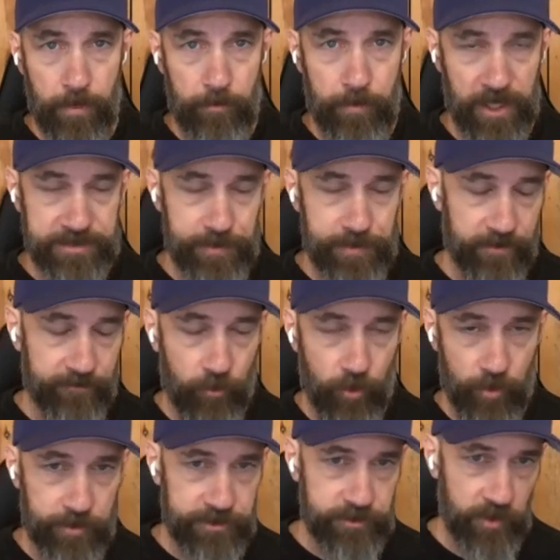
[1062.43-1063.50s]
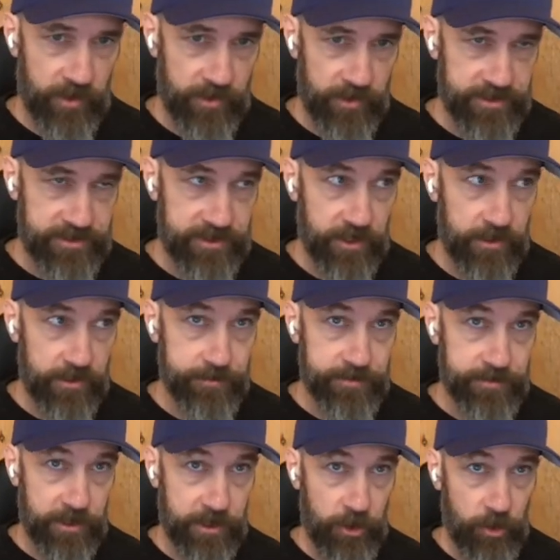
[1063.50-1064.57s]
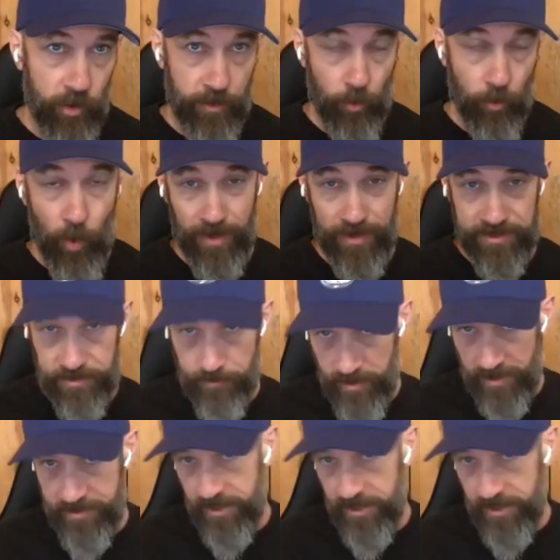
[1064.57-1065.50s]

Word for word: bounce back and forth between Ninja MCQ and the Wiley CPA